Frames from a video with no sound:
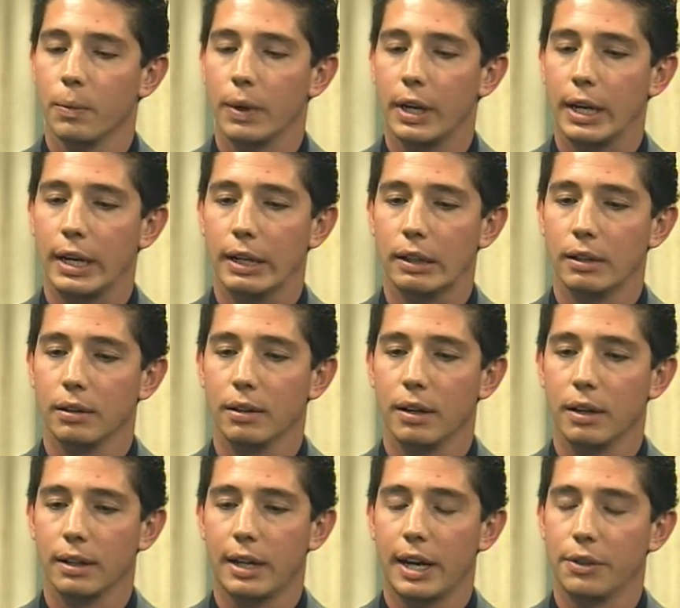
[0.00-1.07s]
in
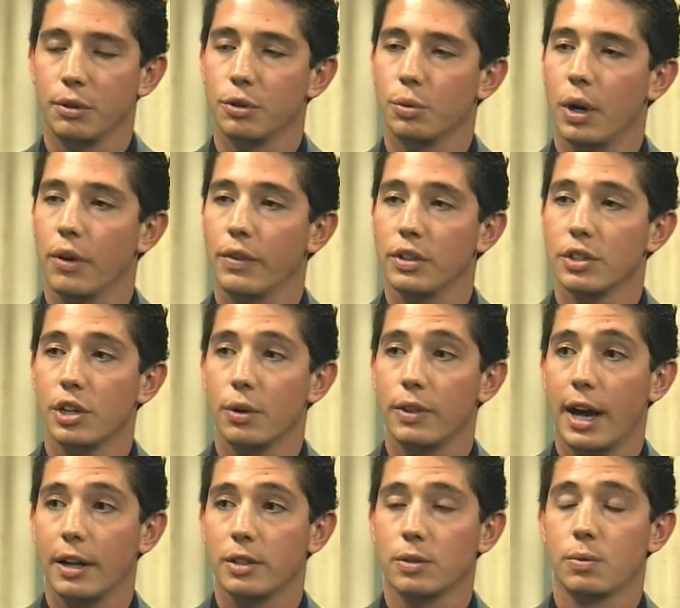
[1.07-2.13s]
K through twelve, and so
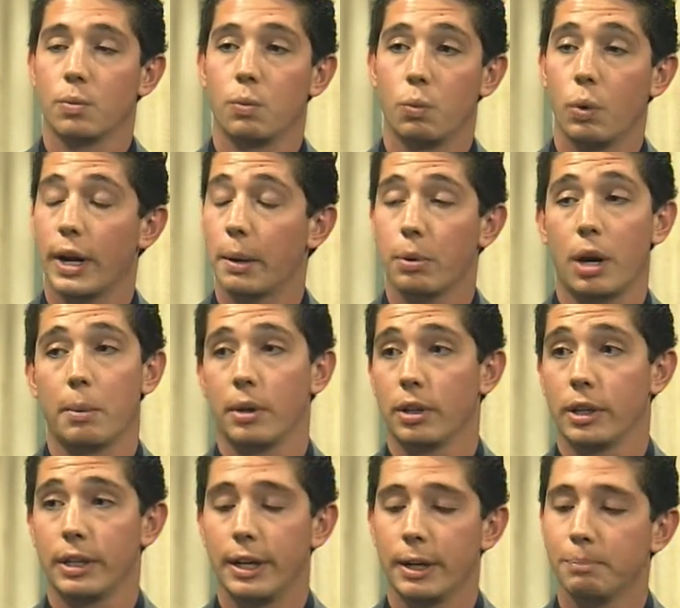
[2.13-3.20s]
that's what I
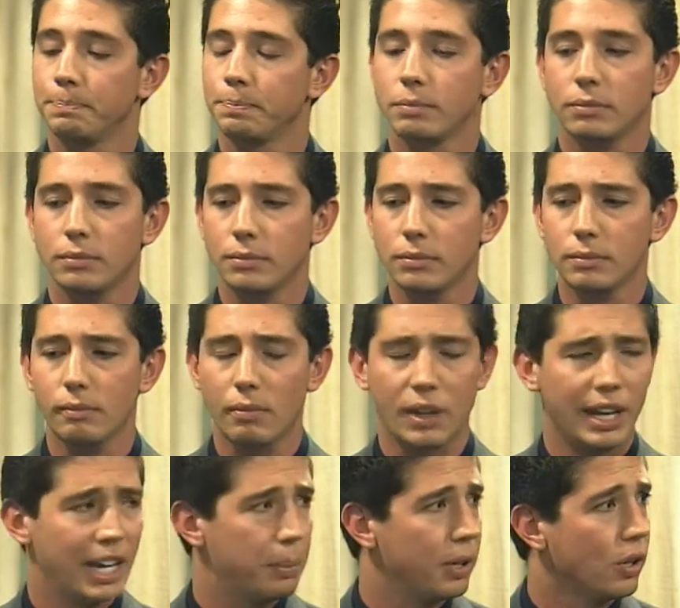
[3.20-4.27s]
primarily did. Okay.
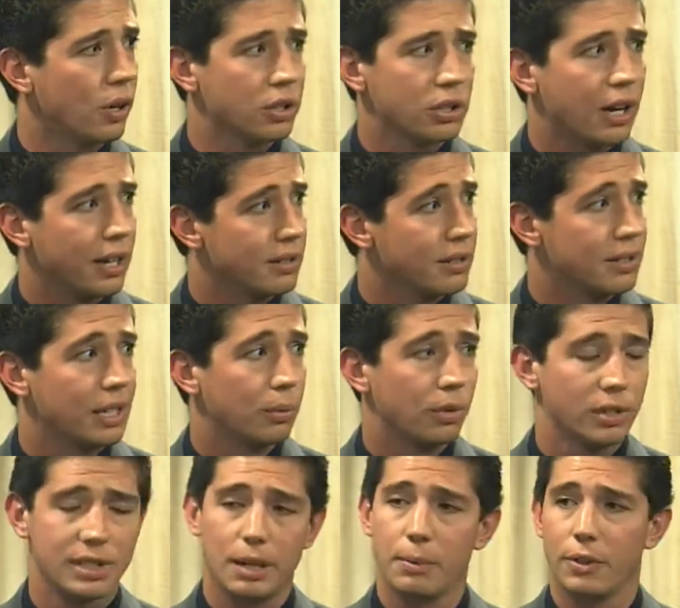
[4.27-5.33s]
AP and honors classes,
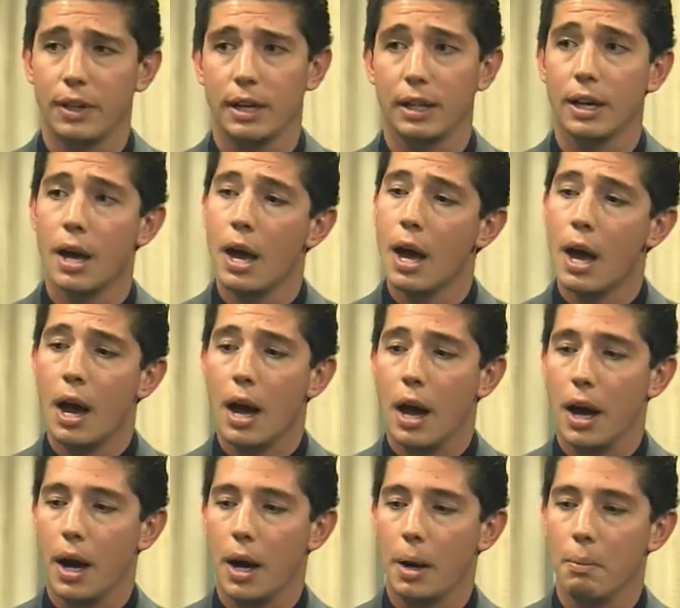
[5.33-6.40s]
similar, same thing.
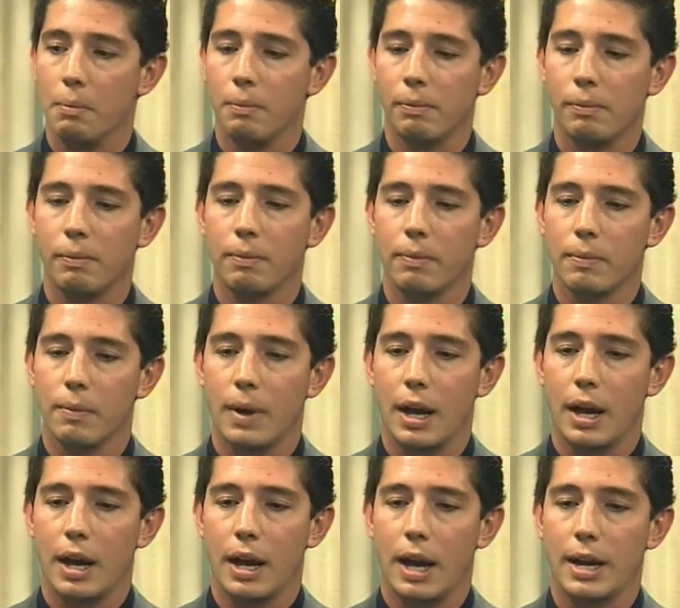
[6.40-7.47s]
Um,
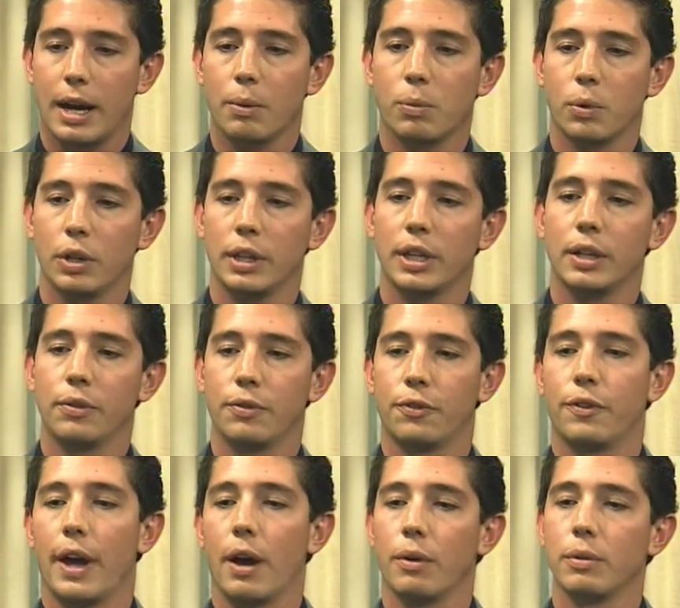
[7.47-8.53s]
and I really
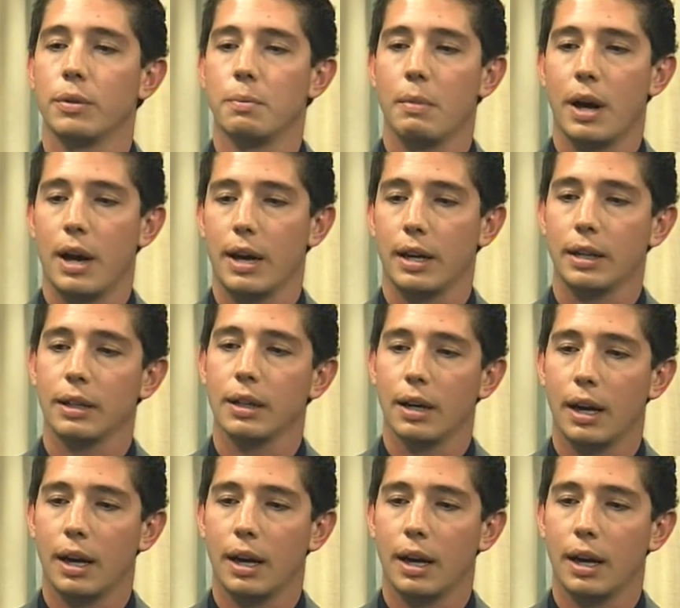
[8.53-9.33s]
found my